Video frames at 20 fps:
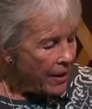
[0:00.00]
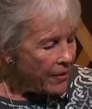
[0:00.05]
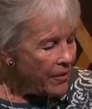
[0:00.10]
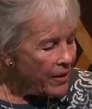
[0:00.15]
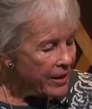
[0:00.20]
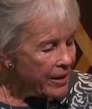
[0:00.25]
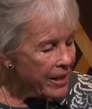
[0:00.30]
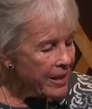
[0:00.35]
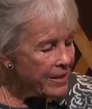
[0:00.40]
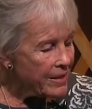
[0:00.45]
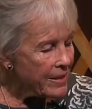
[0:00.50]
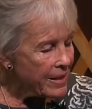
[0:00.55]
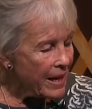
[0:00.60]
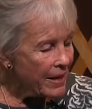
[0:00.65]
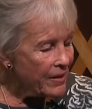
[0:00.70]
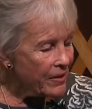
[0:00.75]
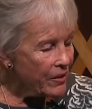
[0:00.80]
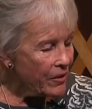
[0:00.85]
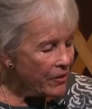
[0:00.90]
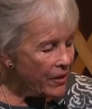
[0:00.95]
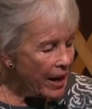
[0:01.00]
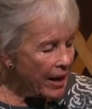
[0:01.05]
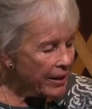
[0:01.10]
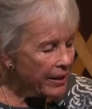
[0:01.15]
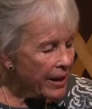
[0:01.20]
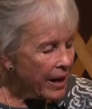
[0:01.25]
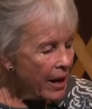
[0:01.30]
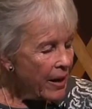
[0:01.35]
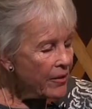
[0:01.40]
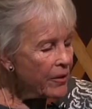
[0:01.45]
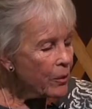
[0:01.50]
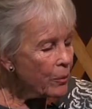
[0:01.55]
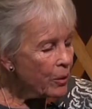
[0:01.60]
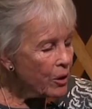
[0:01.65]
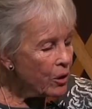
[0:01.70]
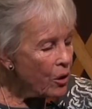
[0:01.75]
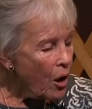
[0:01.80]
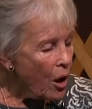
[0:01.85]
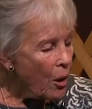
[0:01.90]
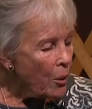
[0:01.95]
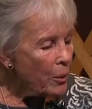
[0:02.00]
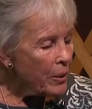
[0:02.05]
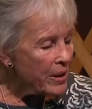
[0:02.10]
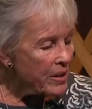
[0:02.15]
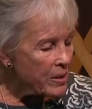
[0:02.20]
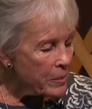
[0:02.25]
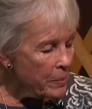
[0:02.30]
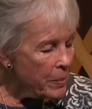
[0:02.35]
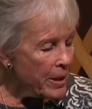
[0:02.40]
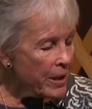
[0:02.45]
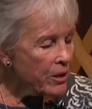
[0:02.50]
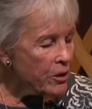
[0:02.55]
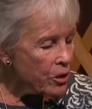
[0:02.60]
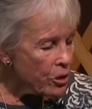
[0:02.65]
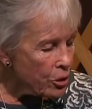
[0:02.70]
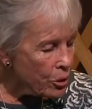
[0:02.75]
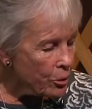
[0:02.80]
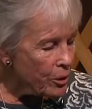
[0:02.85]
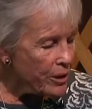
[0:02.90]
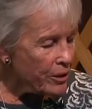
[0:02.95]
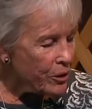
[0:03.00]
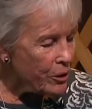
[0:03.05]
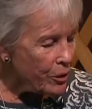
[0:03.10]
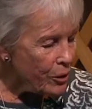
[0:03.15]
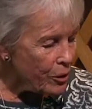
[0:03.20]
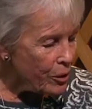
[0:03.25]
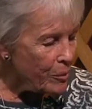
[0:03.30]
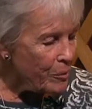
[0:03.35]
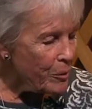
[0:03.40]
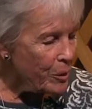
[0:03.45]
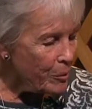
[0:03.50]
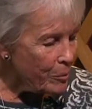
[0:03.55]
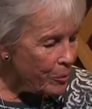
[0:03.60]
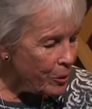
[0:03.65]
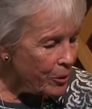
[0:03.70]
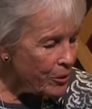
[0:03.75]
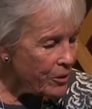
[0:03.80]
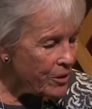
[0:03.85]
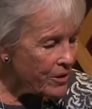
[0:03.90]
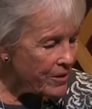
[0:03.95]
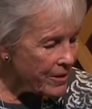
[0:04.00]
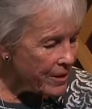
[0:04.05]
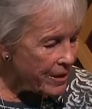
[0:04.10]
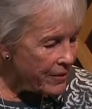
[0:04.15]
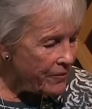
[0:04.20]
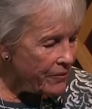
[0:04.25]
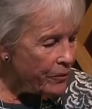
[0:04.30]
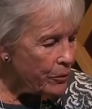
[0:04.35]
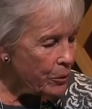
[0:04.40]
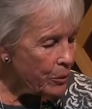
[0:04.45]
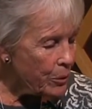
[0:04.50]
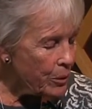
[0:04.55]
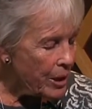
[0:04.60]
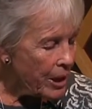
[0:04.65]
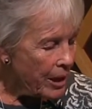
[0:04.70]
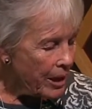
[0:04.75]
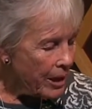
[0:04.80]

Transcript: that he said that there will always be short-term emergency food